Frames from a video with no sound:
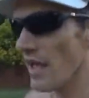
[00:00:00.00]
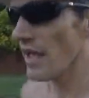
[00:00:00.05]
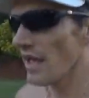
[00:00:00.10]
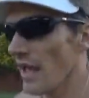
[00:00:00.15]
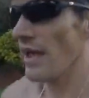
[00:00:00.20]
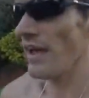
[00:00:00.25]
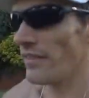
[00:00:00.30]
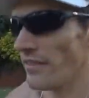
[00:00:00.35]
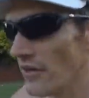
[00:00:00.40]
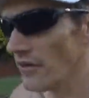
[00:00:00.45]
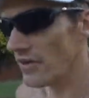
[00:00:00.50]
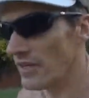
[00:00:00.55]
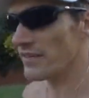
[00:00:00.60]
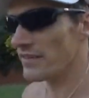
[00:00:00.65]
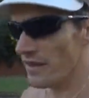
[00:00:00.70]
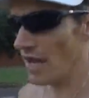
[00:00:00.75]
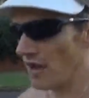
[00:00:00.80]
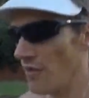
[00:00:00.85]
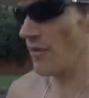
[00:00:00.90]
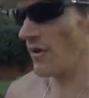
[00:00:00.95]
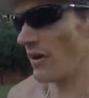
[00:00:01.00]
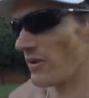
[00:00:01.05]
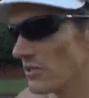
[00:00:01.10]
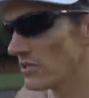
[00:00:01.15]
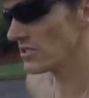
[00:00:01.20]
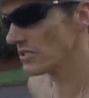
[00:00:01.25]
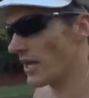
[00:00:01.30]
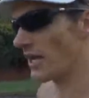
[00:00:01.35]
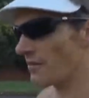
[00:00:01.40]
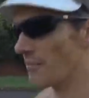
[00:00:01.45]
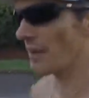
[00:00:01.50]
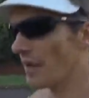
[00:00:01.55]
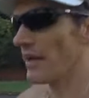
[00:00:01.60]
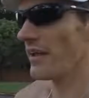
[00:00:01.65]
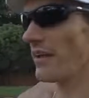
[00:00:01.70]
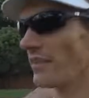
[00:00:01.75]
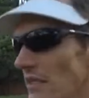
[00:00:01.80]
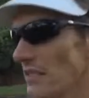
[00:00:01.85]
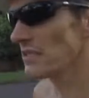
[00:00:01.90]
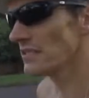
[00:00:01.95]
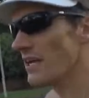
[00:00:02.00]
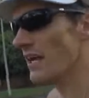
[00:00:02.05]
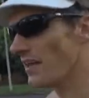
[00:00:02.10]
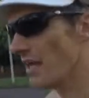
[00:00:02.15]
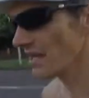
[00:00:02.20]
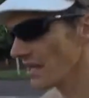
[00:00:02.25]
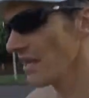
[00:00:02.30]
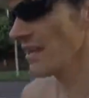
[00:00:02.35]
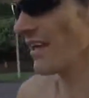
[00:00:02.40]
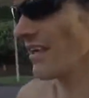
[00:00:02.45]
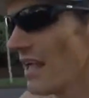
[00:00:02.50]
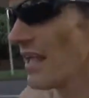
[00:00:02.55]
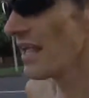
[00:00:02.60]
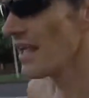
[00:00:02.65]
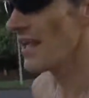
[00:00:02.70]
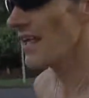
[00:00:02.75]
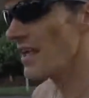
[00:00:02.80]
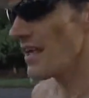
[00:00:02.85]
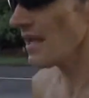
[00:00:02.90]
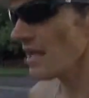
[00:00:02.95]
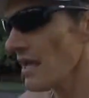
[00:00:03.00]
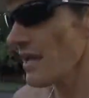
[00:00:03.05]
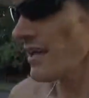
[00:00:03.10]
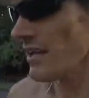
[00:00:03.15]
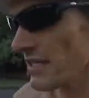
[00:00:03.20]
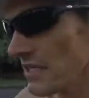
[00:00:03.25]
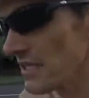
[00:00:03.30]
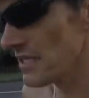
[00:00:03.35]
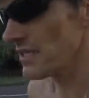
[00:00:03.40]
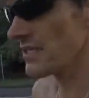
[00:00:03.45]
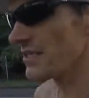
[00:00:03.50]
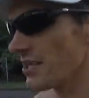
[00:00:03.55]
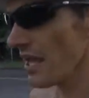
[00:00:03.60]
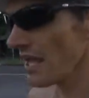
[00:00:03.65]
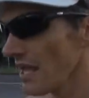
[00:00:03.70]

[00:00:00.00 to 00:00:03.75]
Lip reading: And the reason I wanted to chat about hills is